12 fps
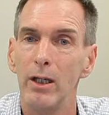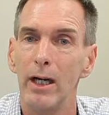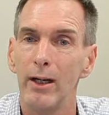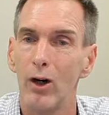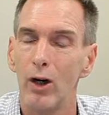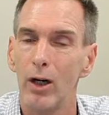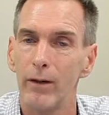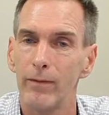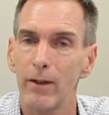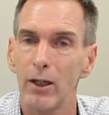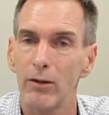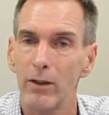and a higher
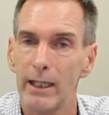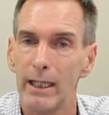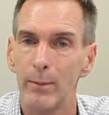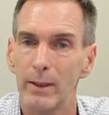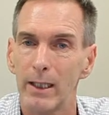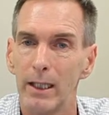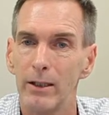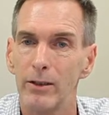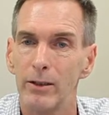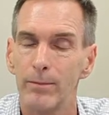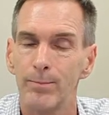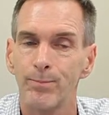flow rate
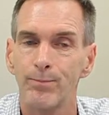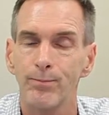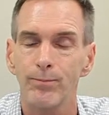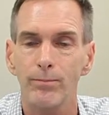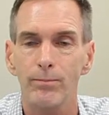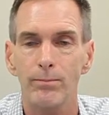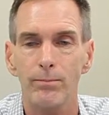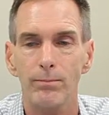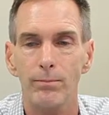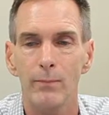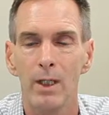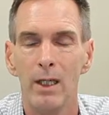application.
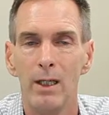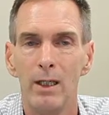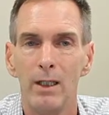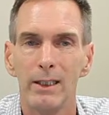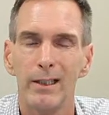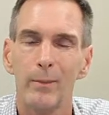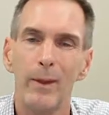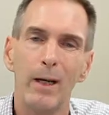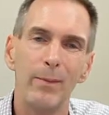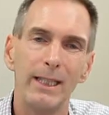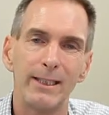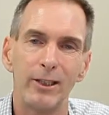So the pump
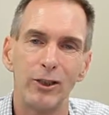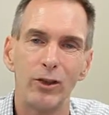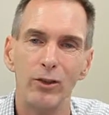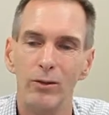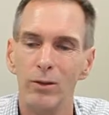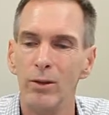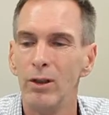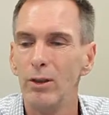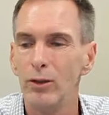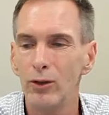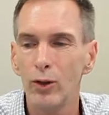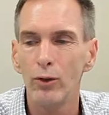has
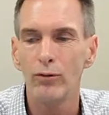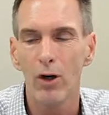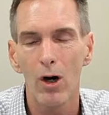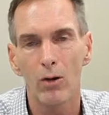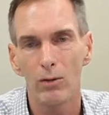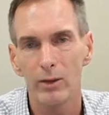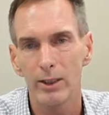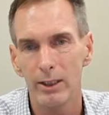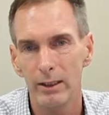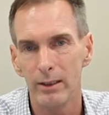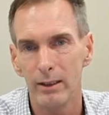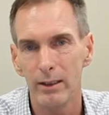two roles
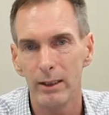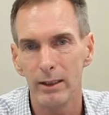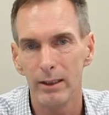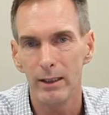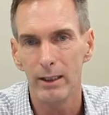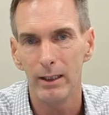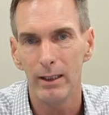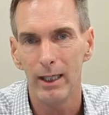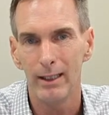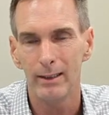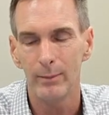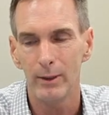in
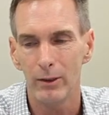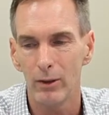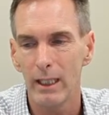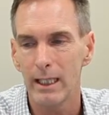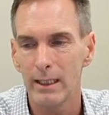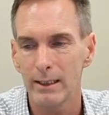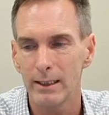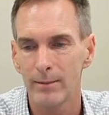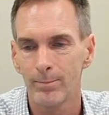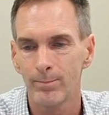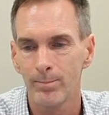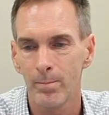a typical house.
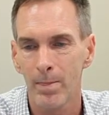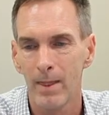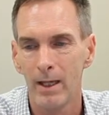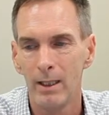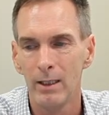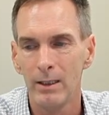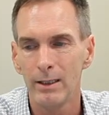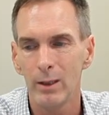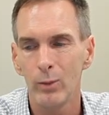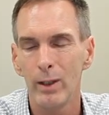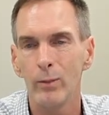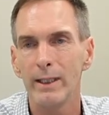So
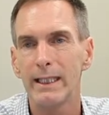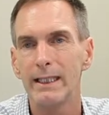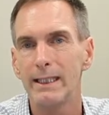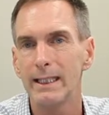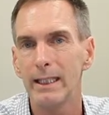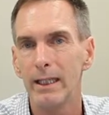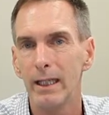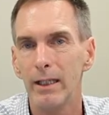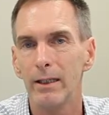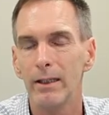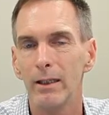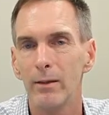when we consider
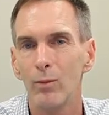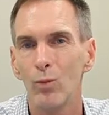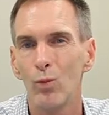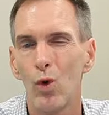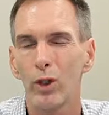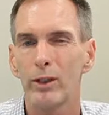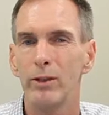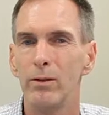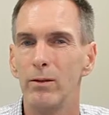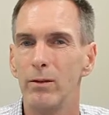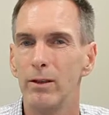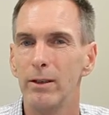what
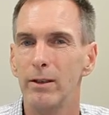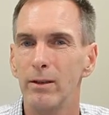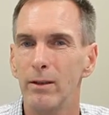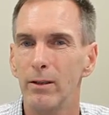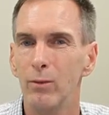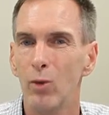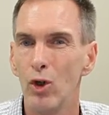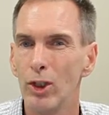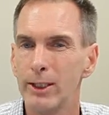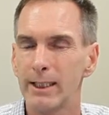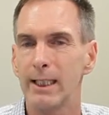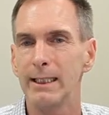the
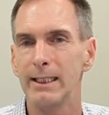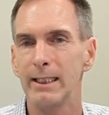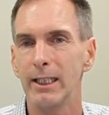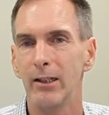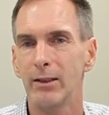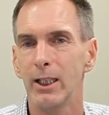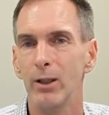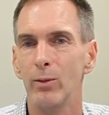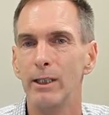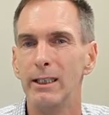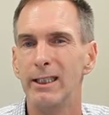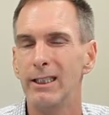worst case scenario
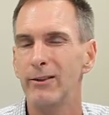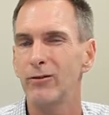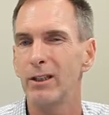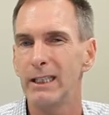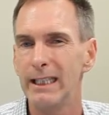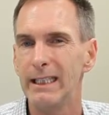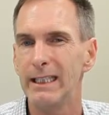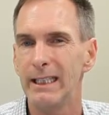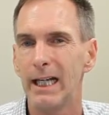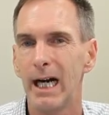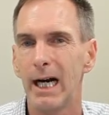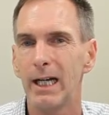is, it's really in the
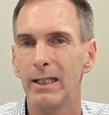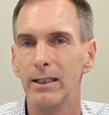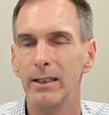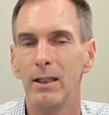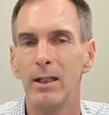garden.